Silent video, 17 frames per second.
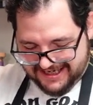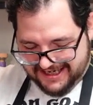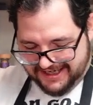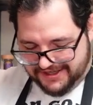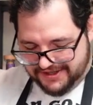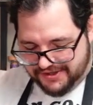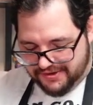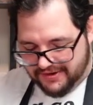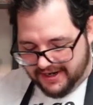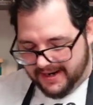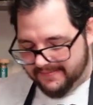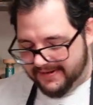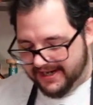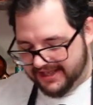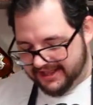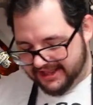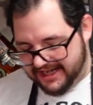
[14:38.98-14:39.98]
I dropped
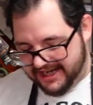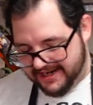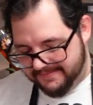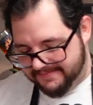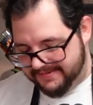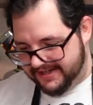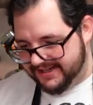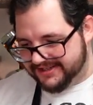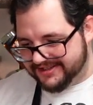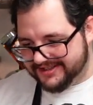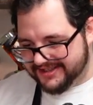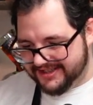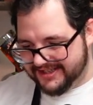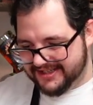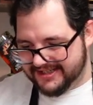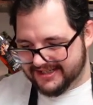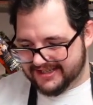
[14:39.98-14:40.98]
my lime piece.
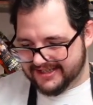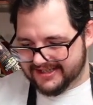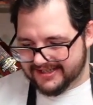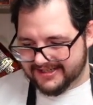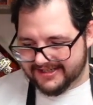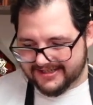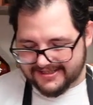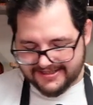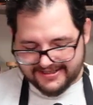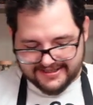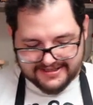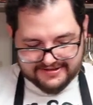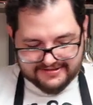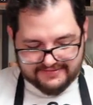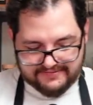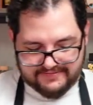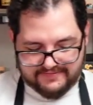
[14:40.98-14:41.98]

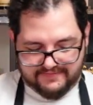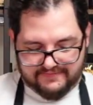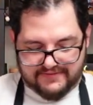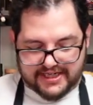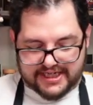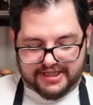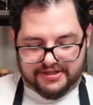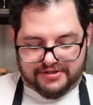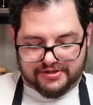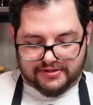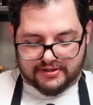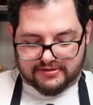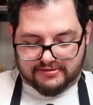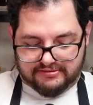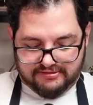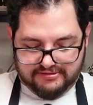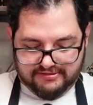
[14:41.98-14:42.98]
Fucking
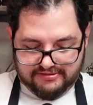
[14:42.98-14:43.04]
drunkle.